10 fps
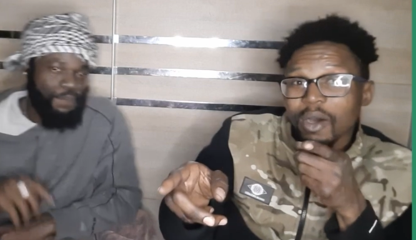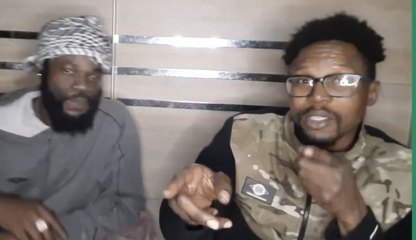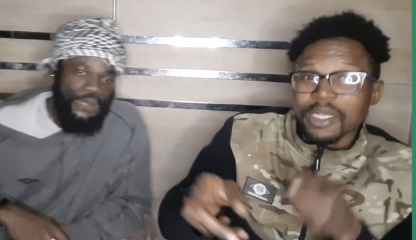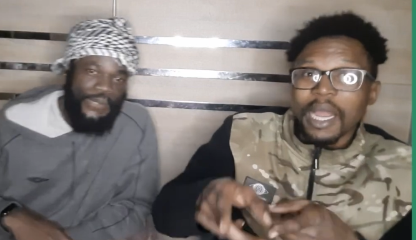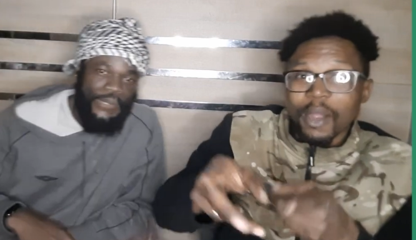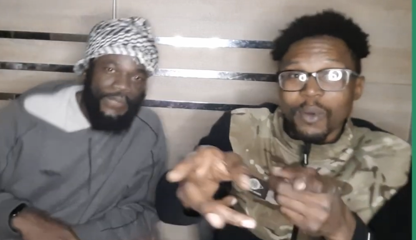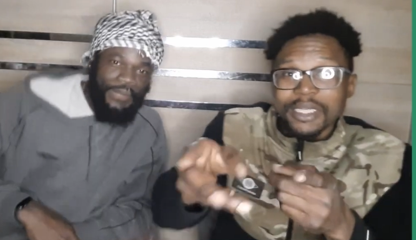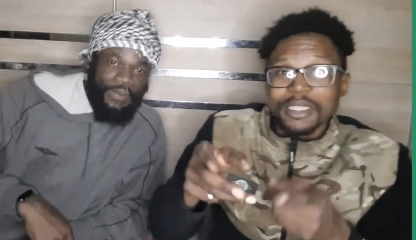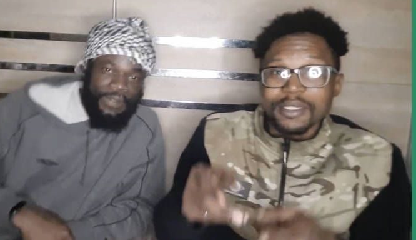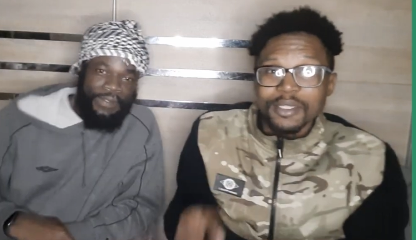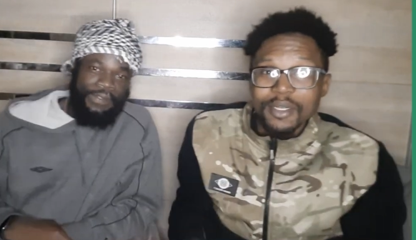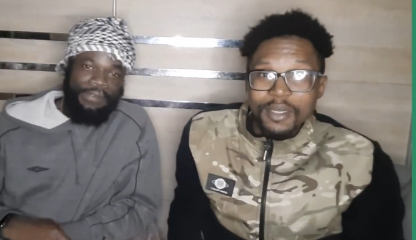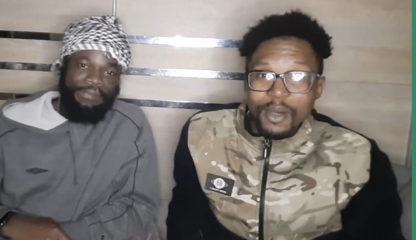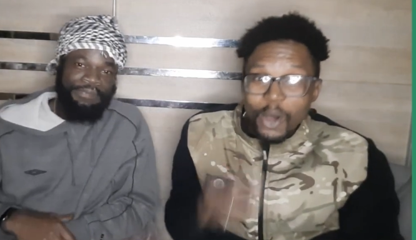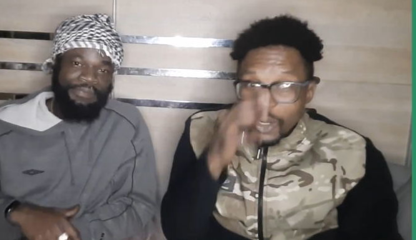Speaker 1: go so, or watch this.
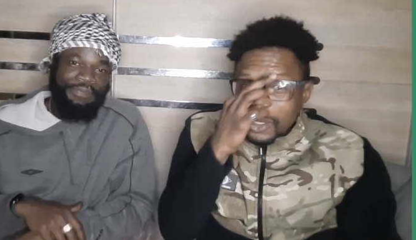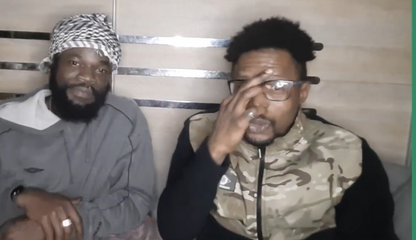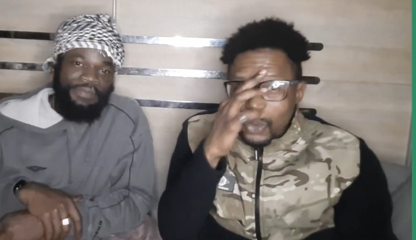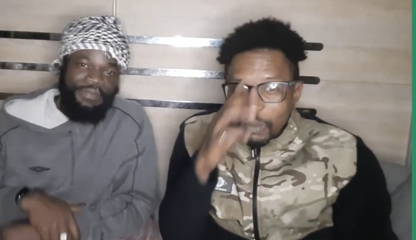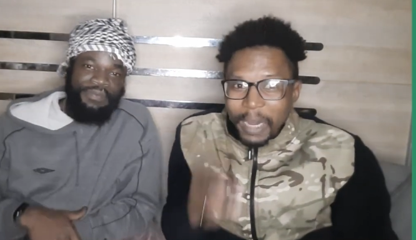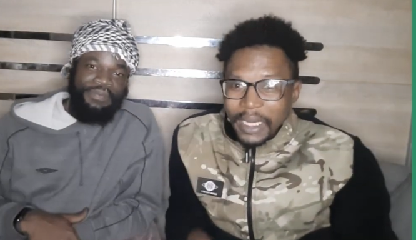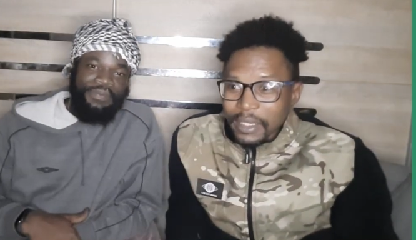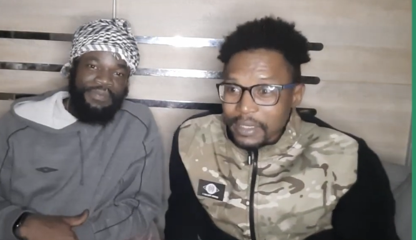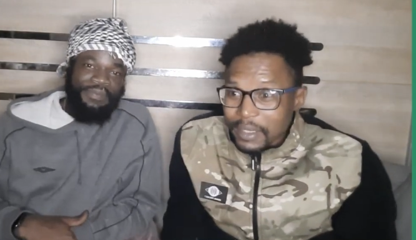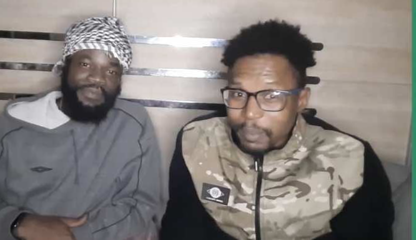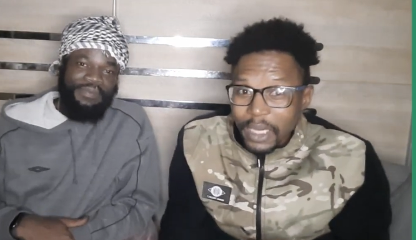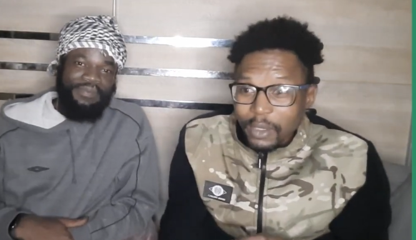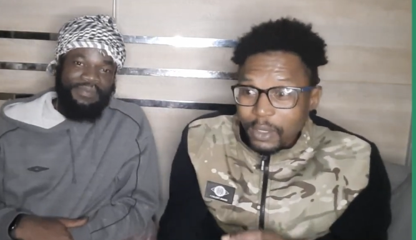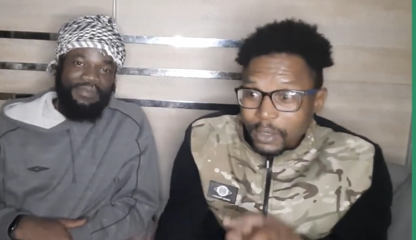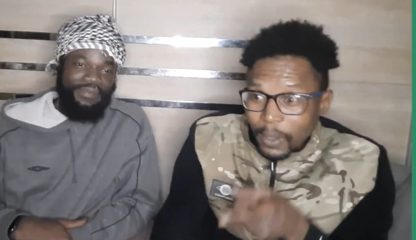Old school badness. The man
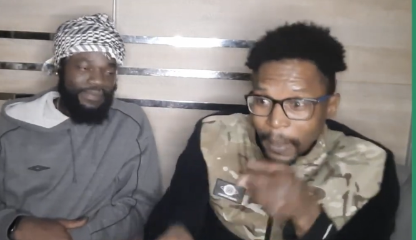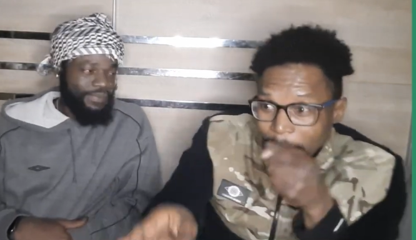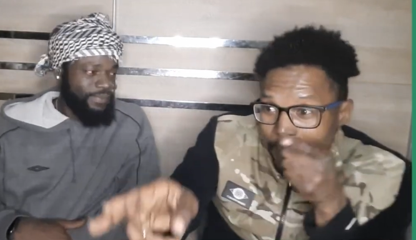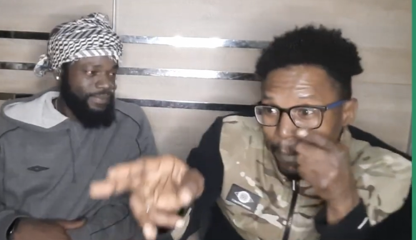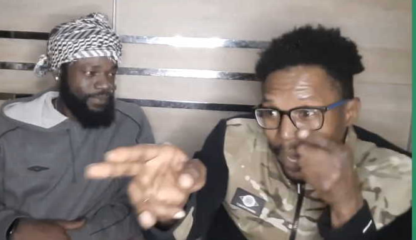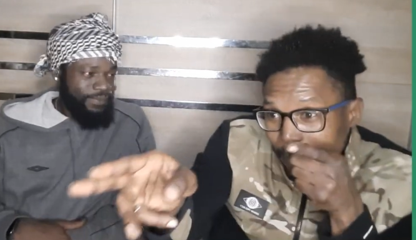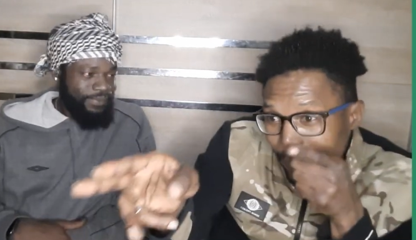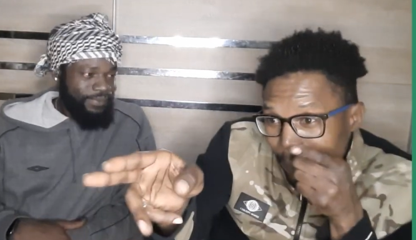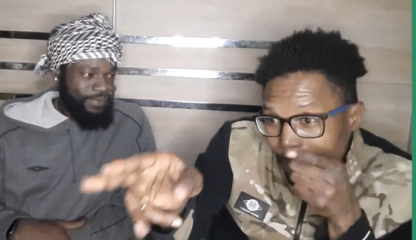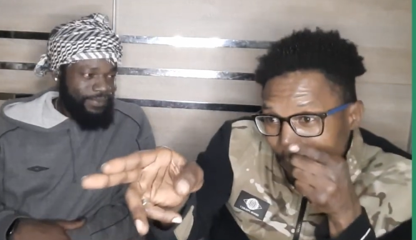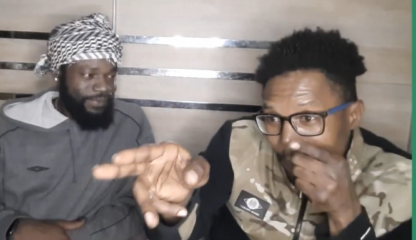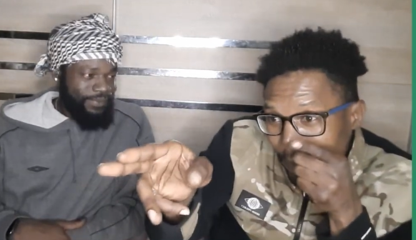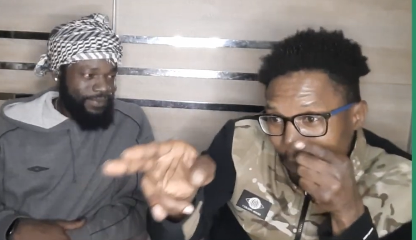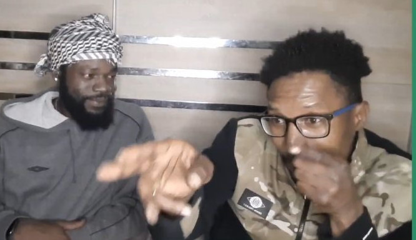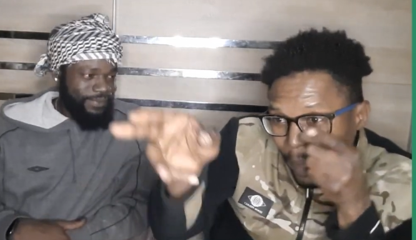go so, ba ba ba ba ba ba
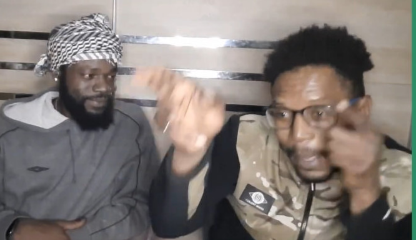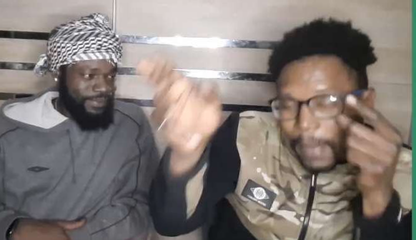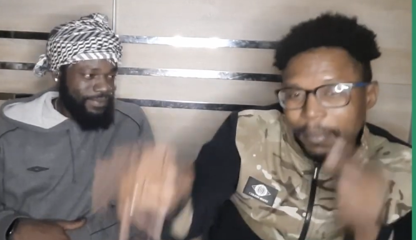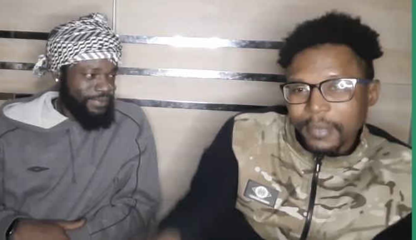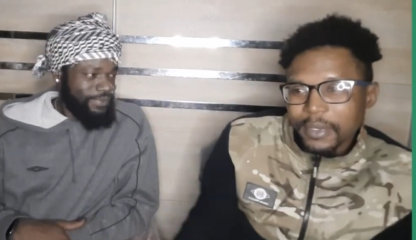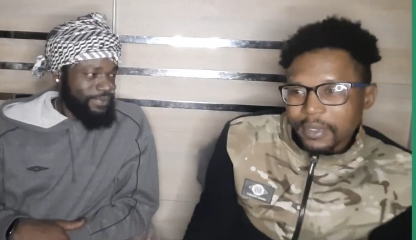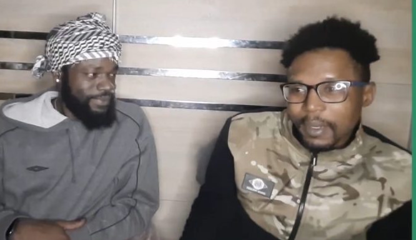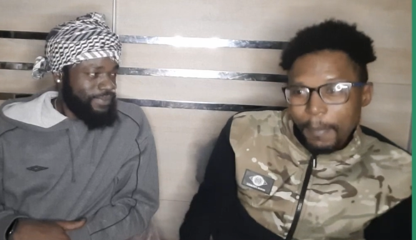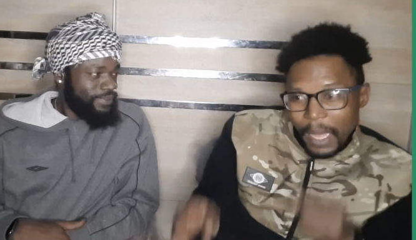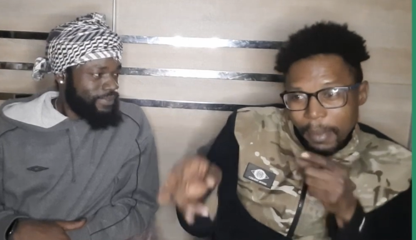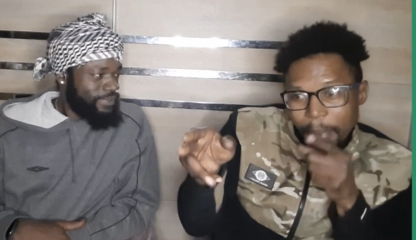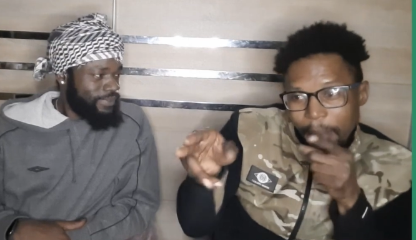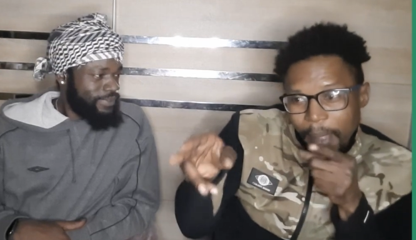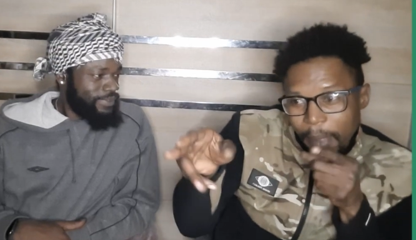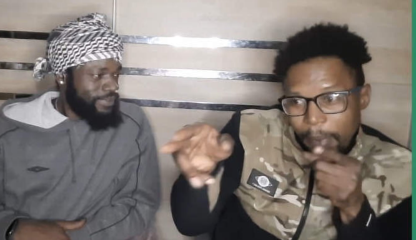ba ba ba. ba ba
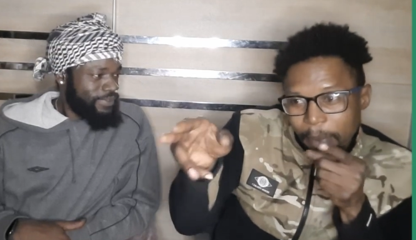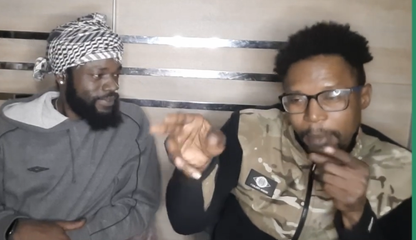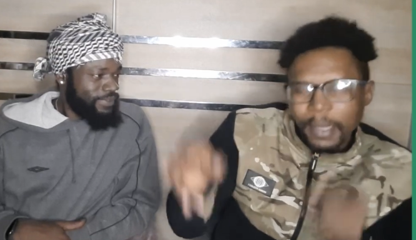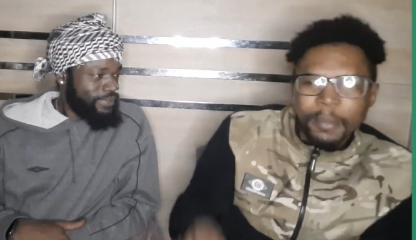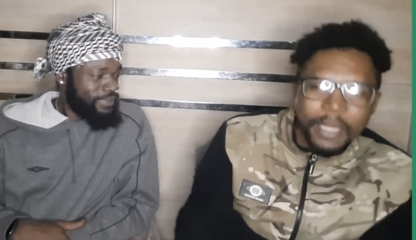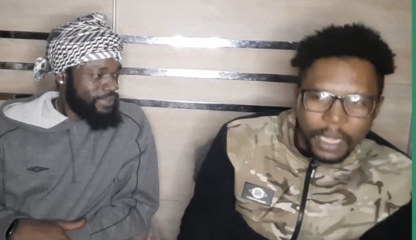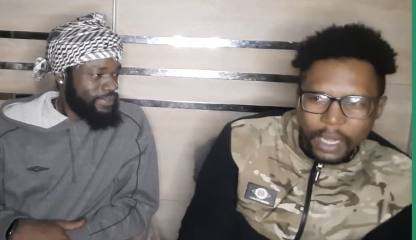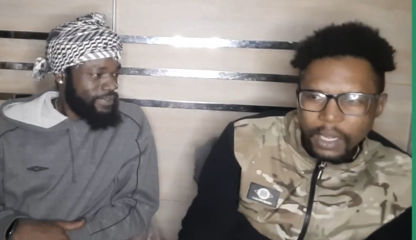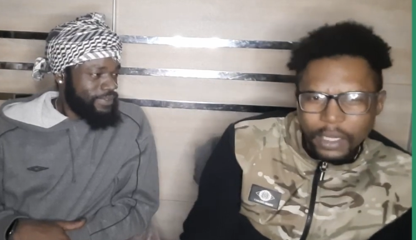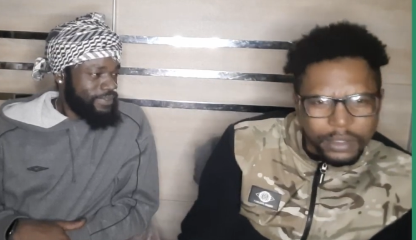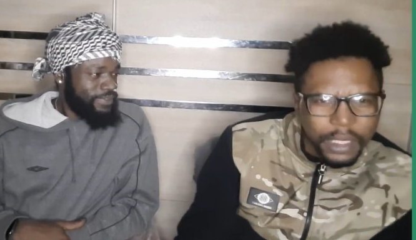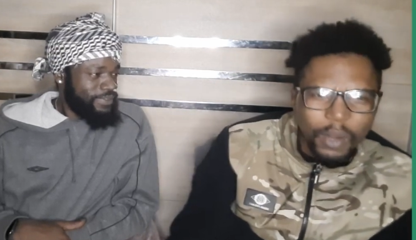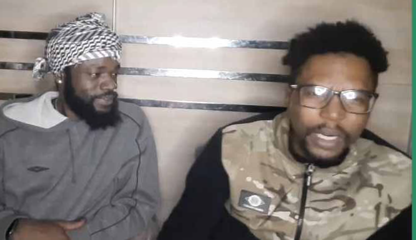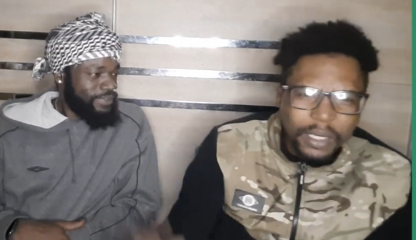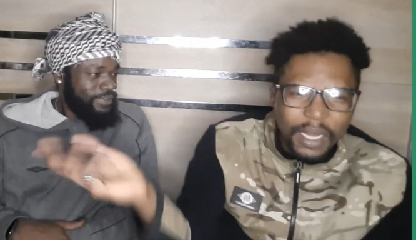ba ba ba ba. Khago say,
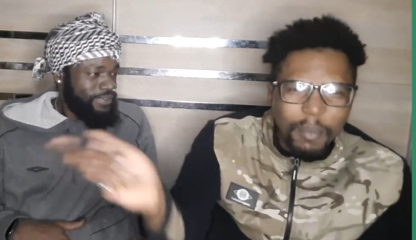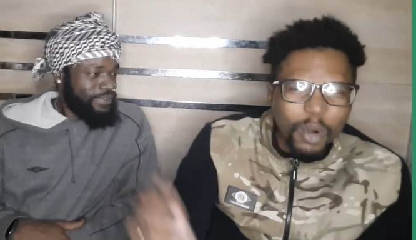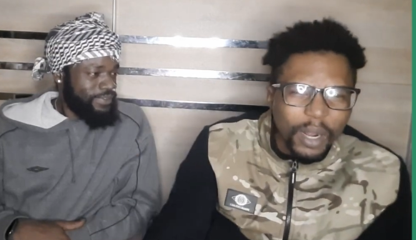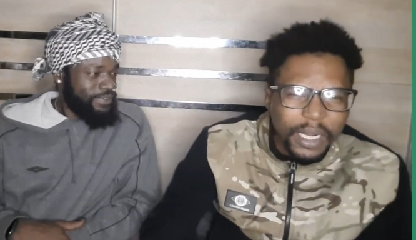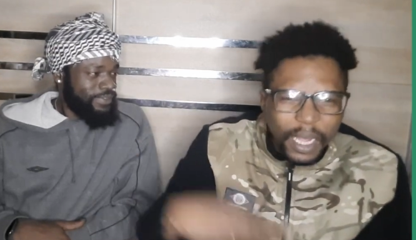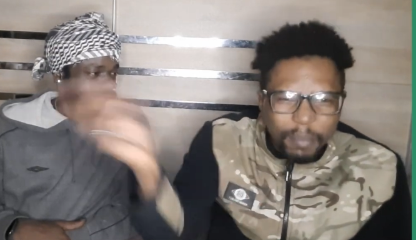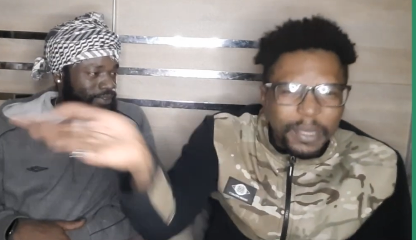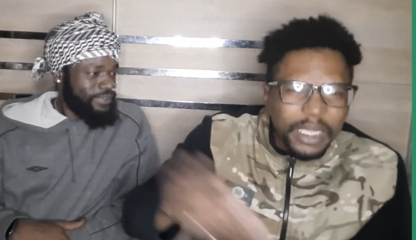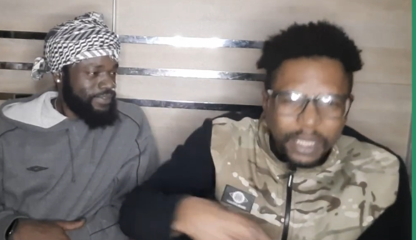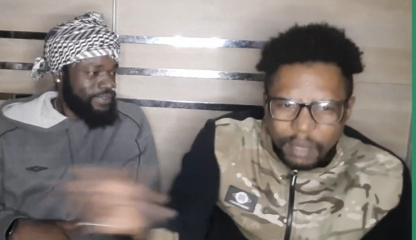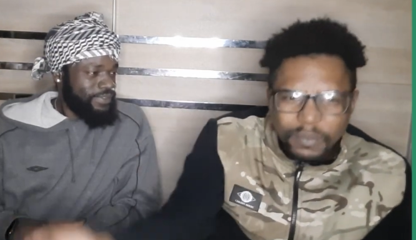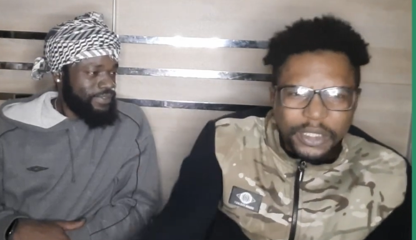what did that boy there beat?